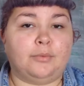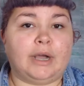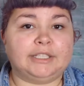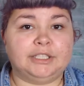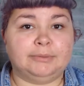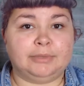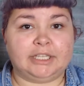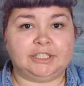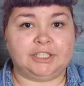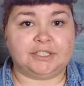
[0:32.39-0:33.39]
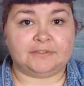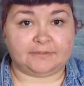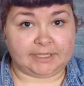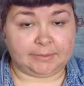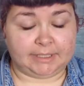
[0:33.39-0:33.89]
wash your brushes
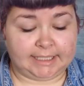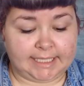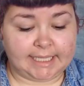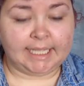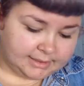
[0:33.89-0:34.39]
frequently.